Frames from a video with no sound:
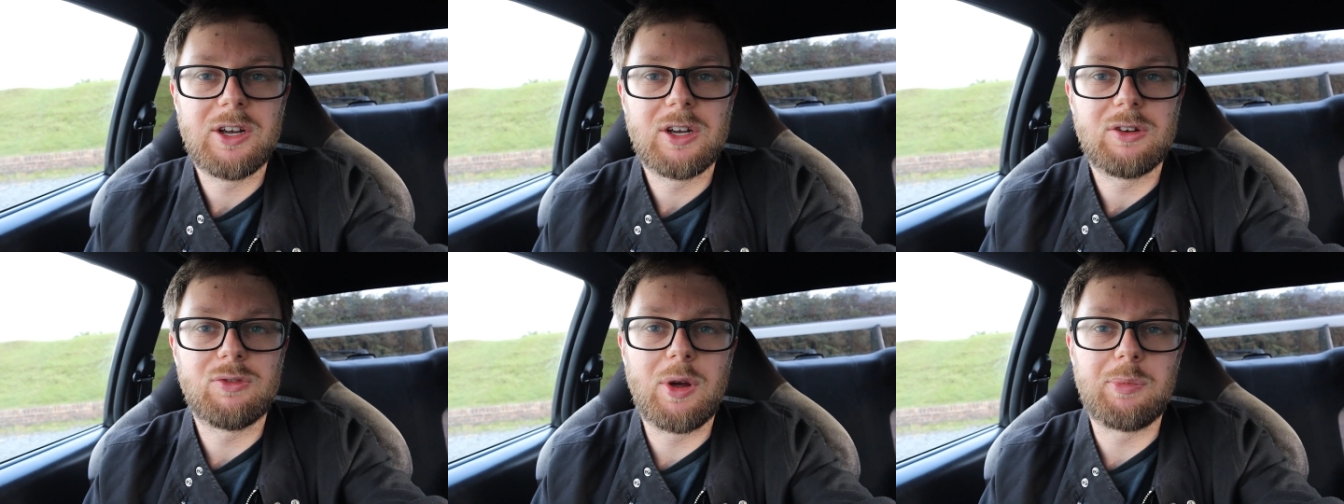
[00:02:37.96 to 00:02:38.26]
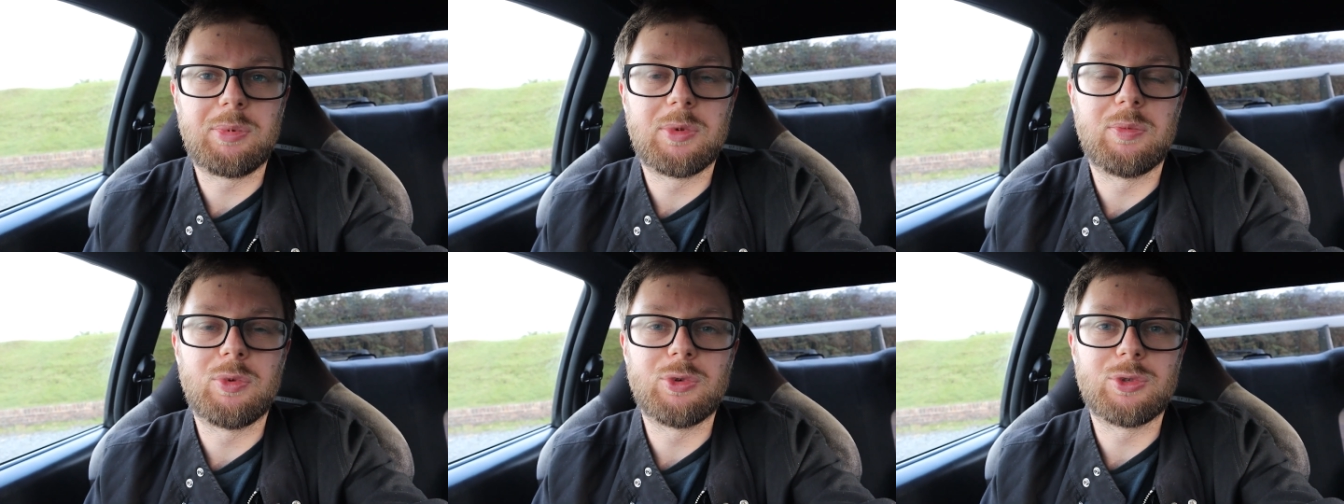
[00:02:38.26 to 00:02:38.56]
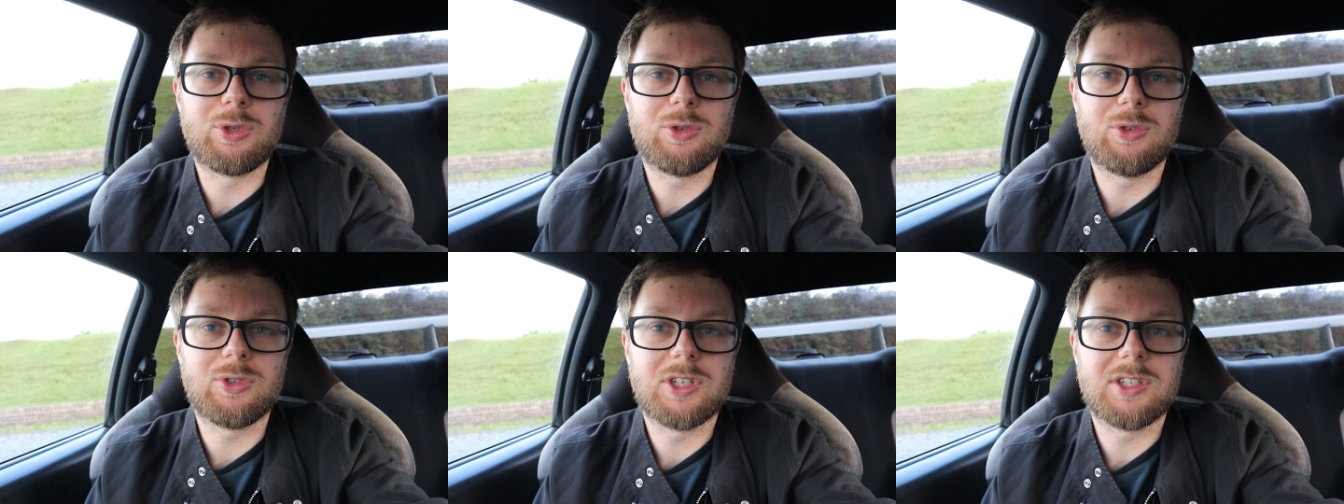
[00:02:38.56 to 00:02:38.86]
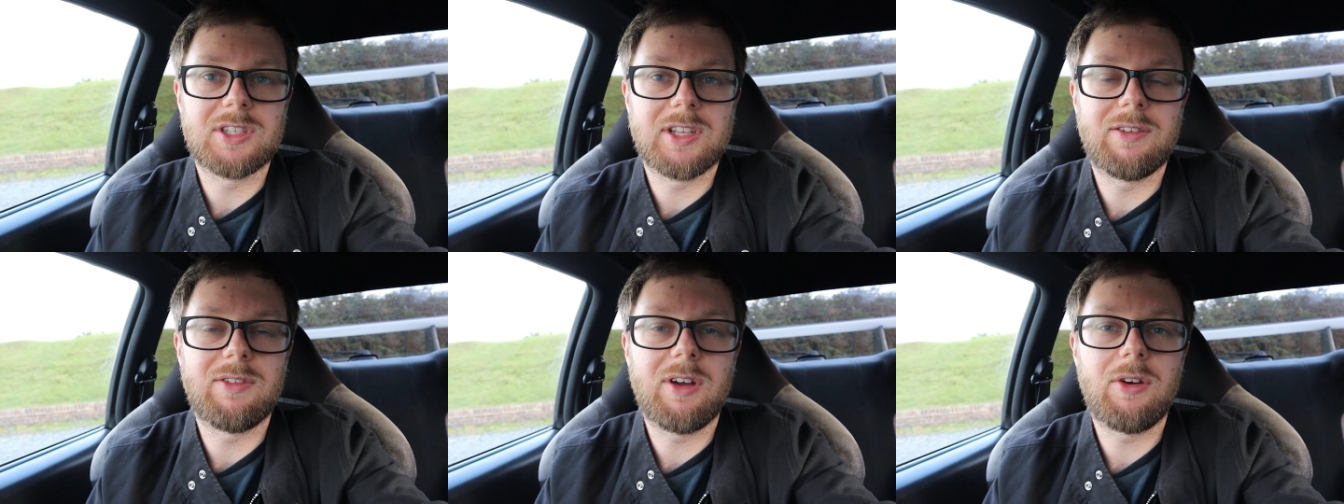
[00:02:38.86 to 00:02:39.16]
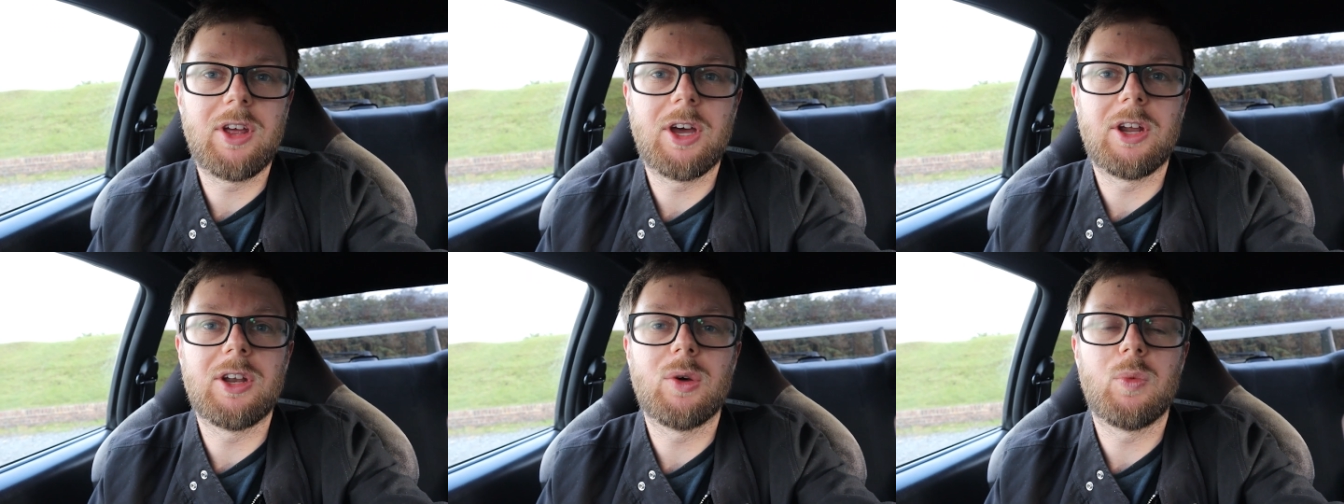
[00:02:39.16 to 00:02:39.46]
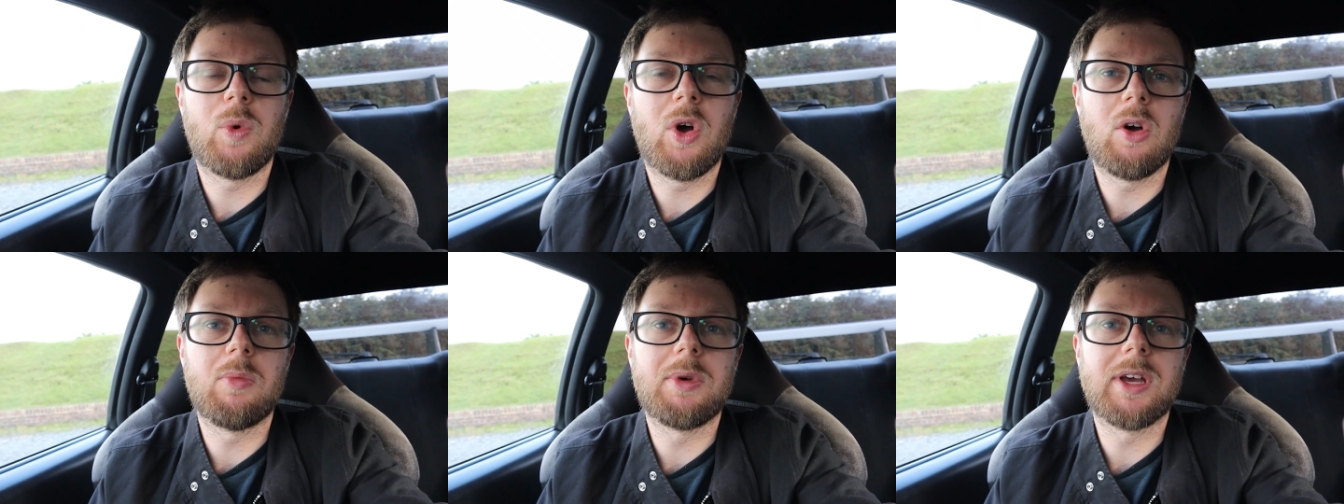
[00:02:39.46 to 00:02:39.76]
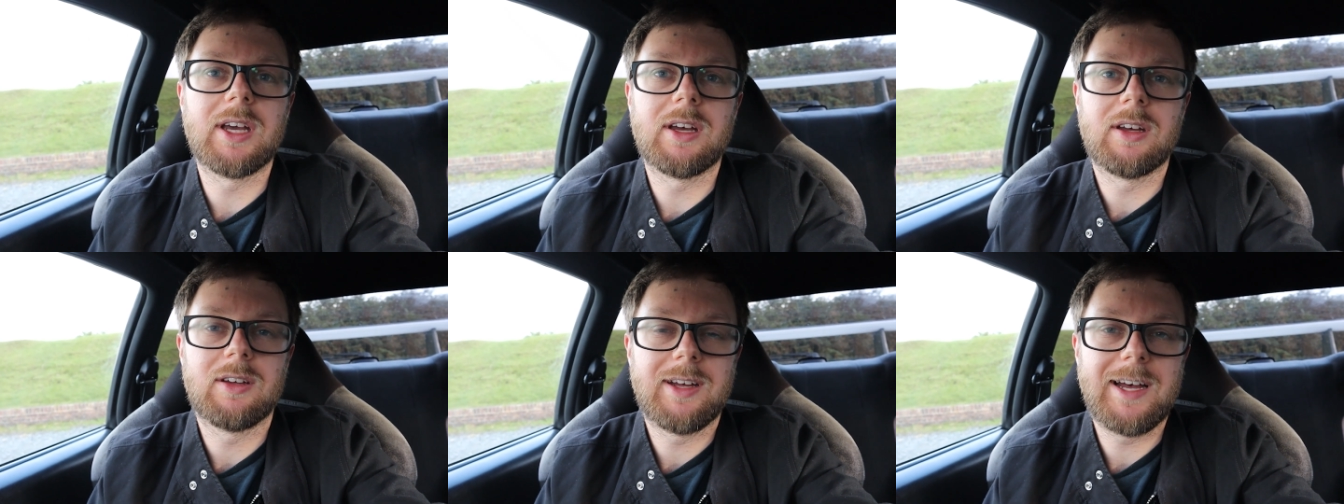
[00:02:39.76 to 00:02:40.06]
reputable sources, they're very
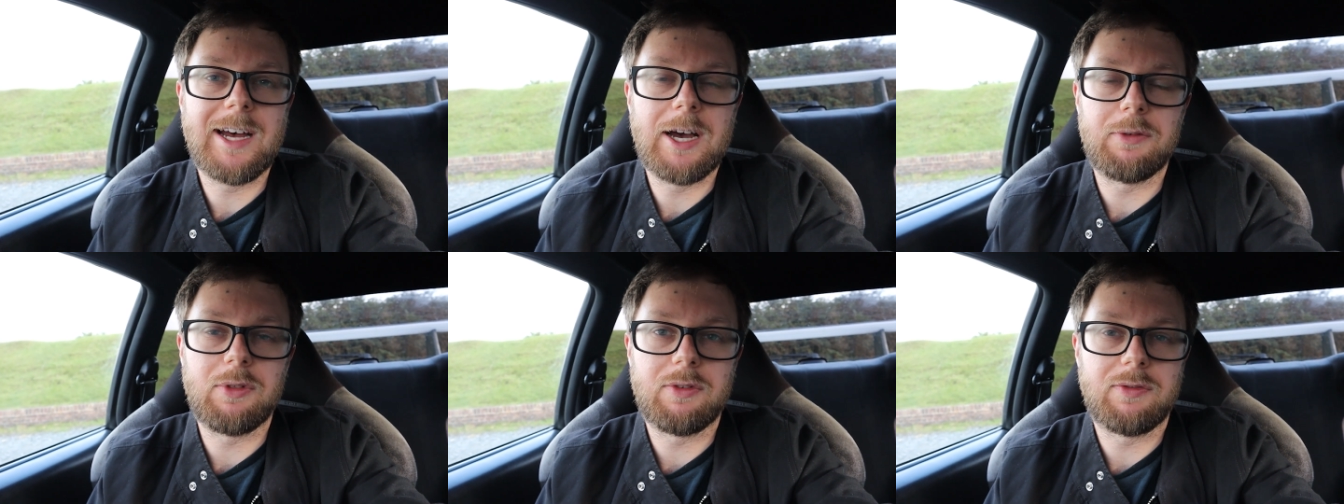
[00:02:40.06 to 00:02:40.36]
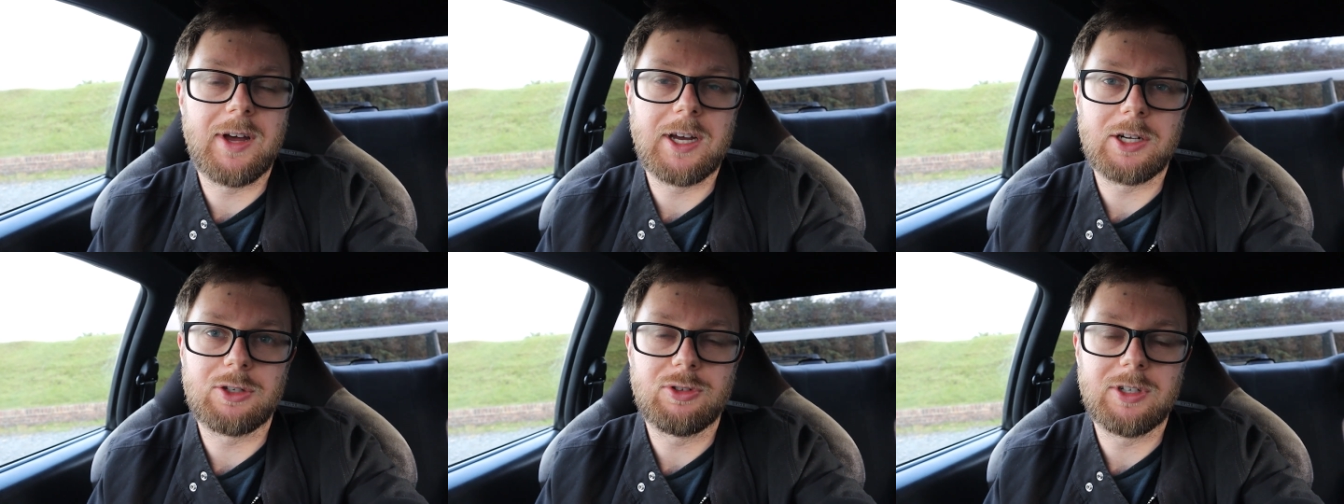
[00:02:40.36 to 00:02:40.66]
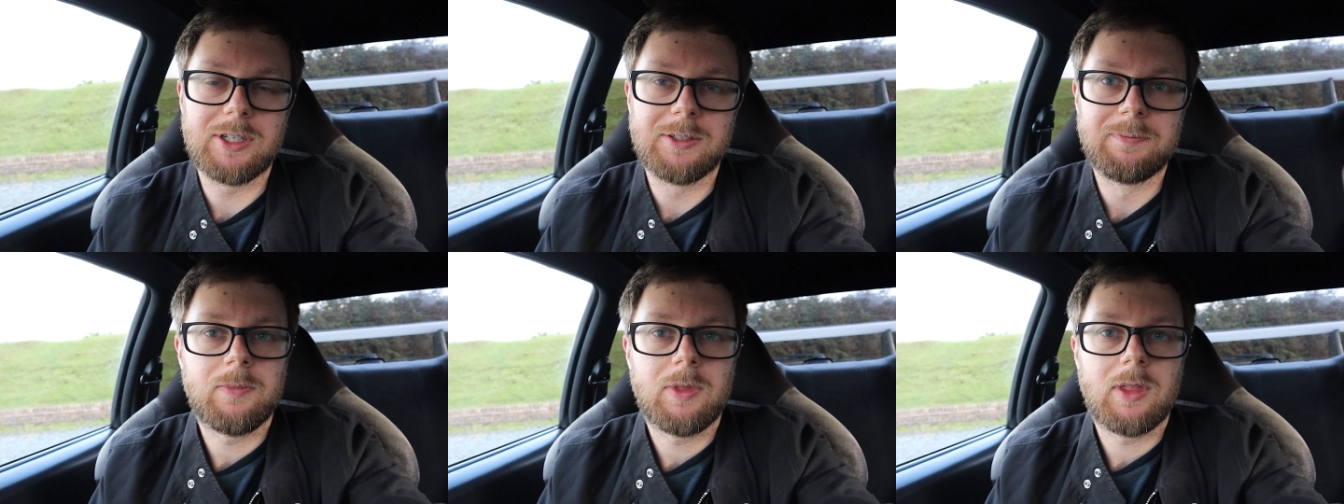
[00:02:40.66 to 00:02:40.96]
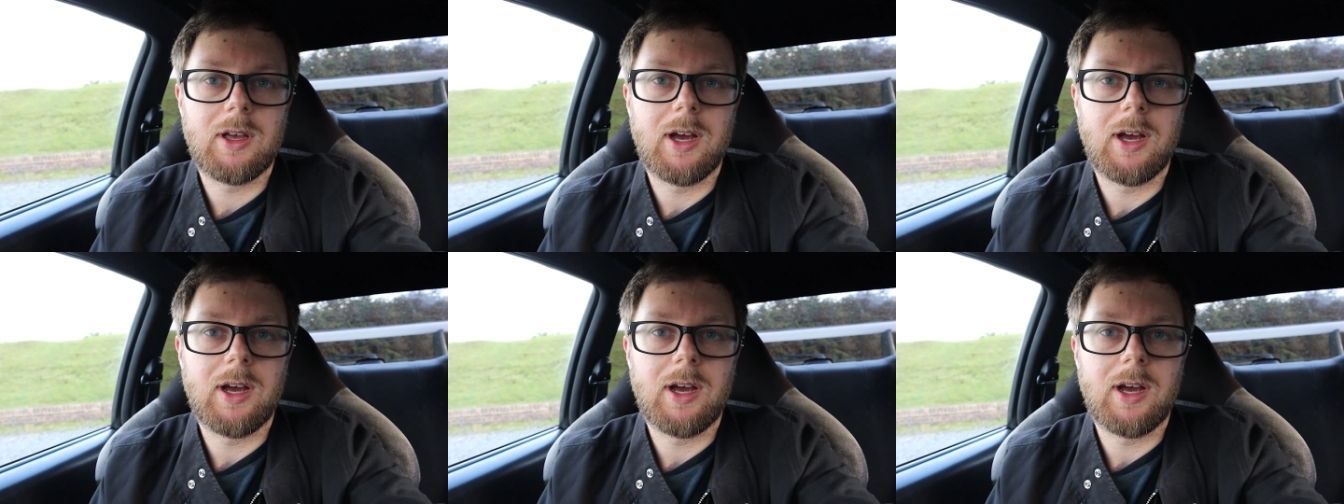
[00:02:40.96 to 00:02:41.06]
underwhelming out of the factory.